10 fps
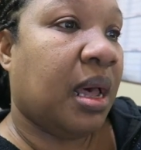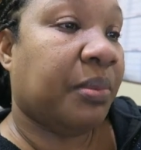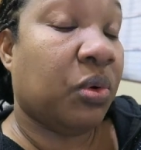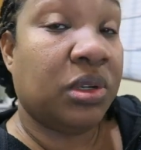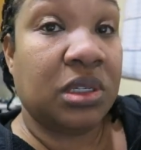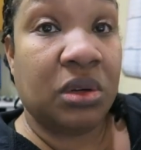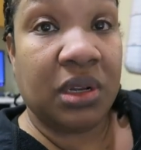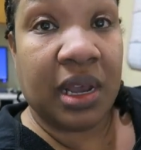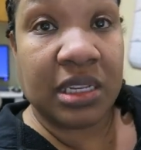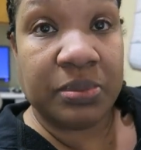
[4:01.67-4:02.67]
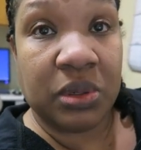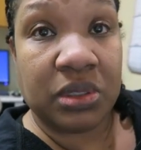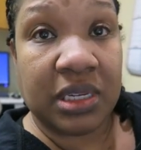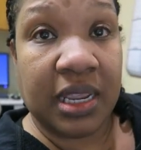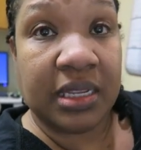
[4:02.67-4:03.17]
I'm going to go to the hospital
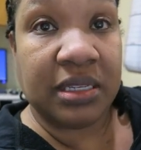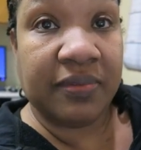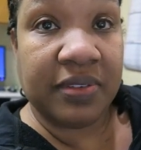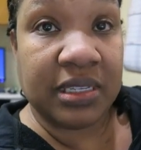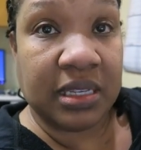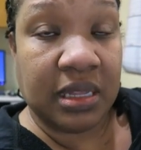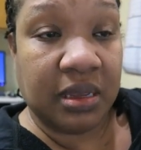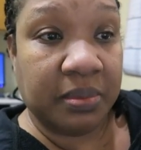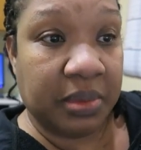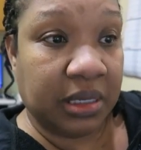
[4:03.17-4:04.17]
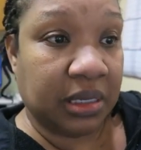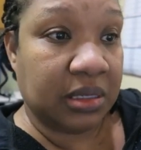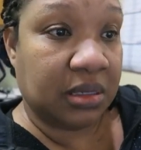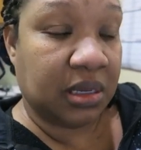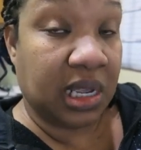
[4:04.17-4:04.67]
today to visit them
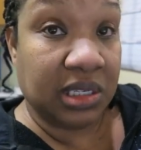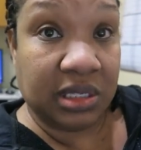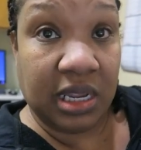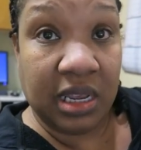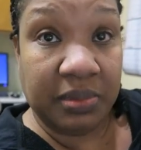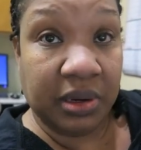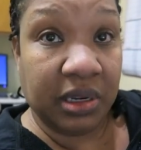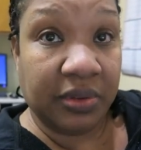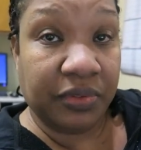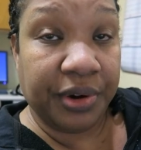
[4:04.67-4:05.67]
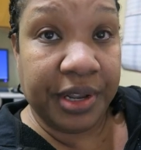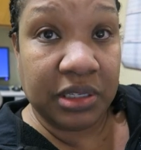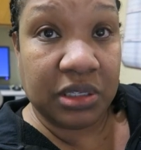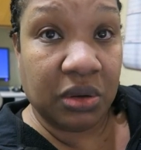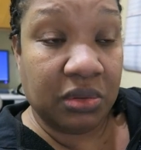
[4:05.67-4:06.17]
because I just am. They're good
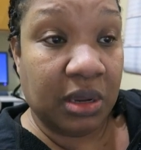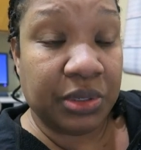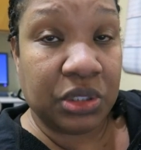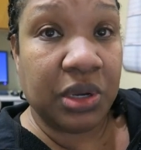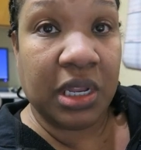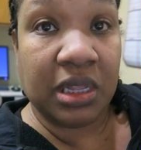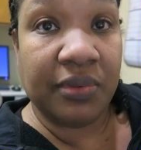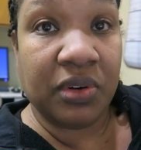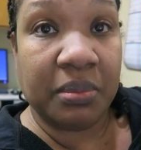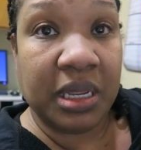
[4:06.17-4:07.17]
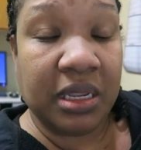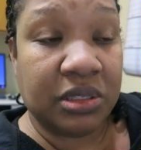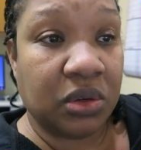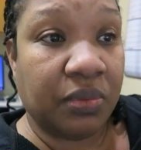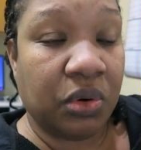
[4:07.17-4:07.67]
friends. So they would do anything for me.
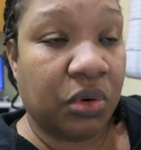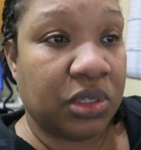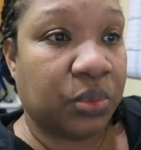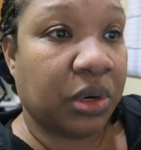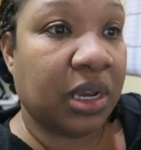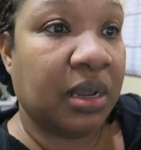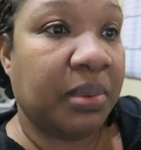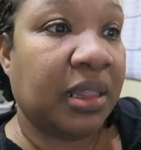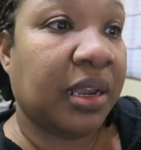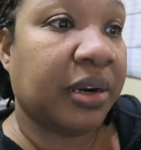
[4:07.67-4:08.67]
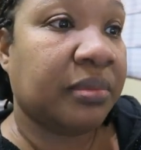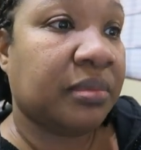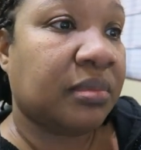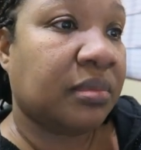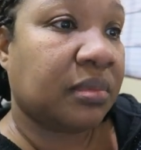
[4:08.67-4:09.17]
So of course we're going to be there
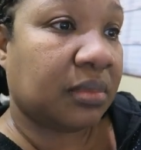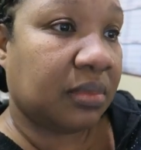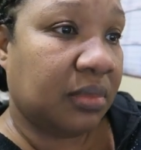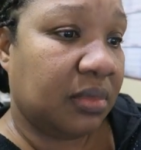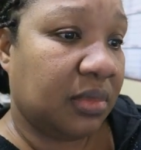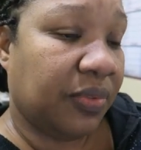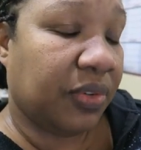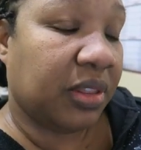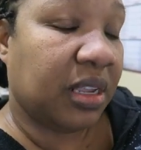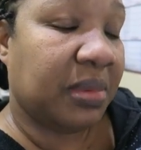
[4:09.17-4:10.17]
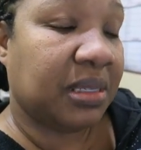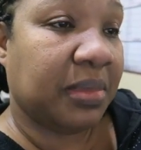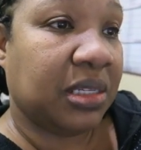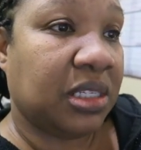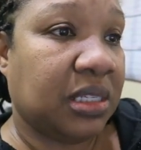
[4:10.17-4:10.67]
for them as
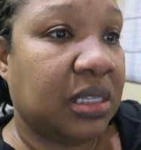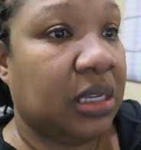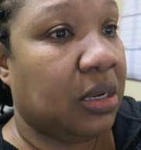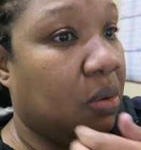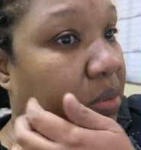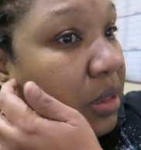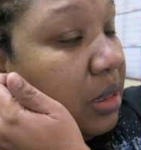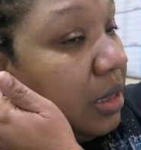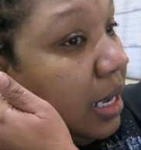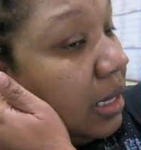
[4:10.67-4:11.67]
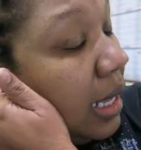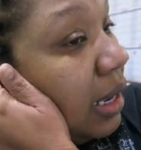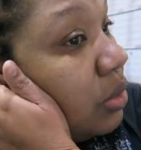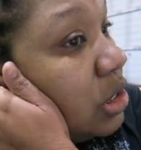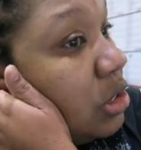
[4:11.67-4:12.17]
much as, you know, they
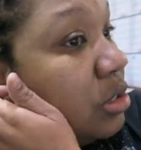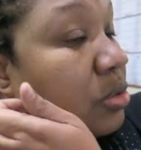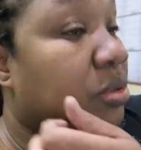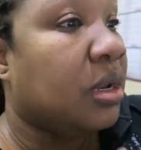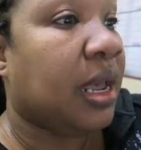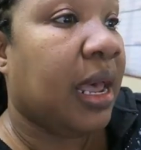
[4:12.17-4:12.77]
allow us to